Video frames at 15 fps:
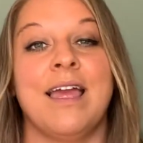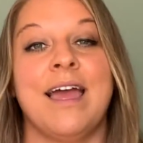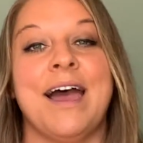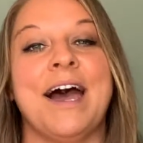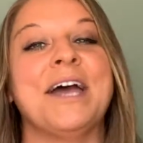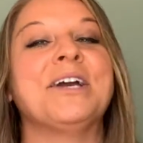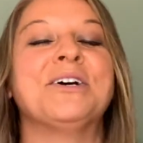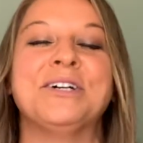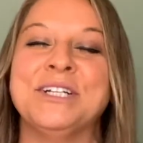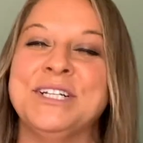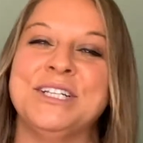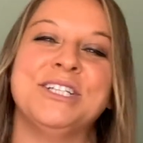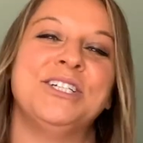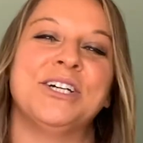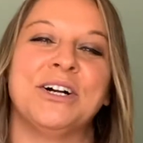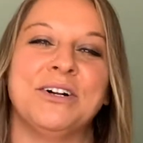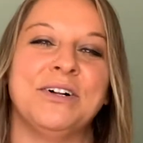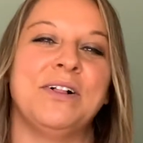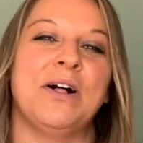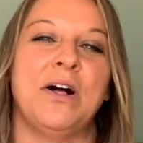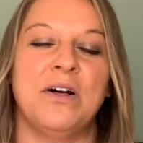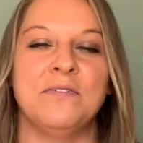I couldn't juggle
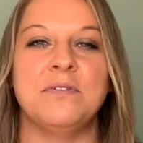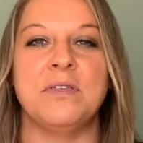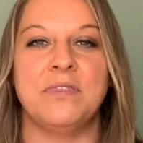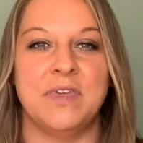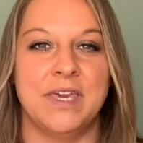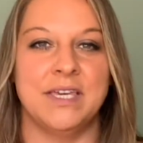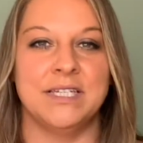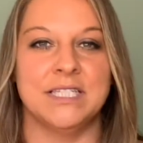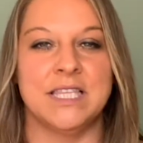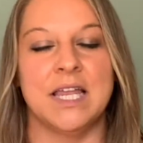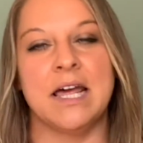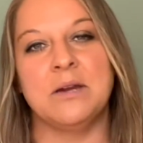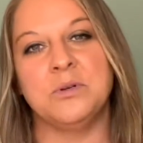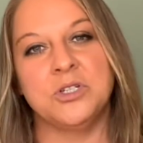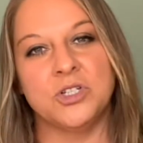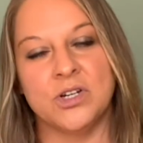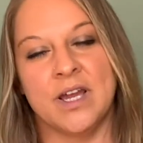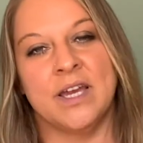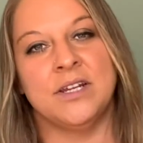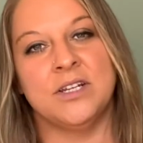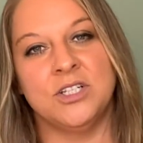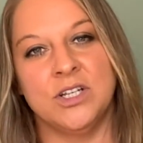all the things that I was trying
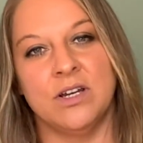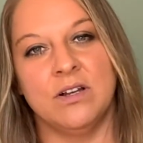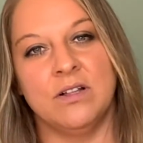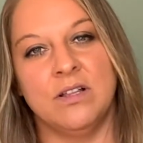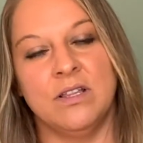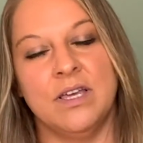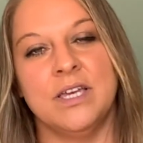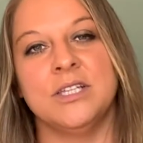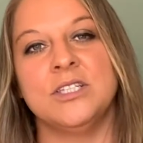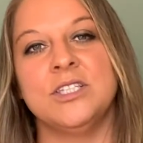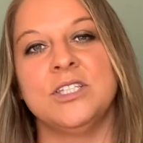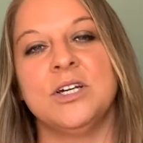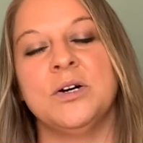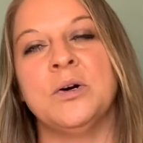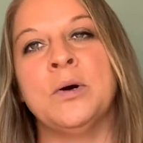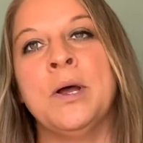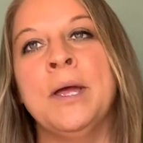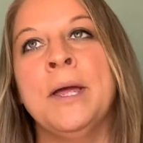to juggle. And so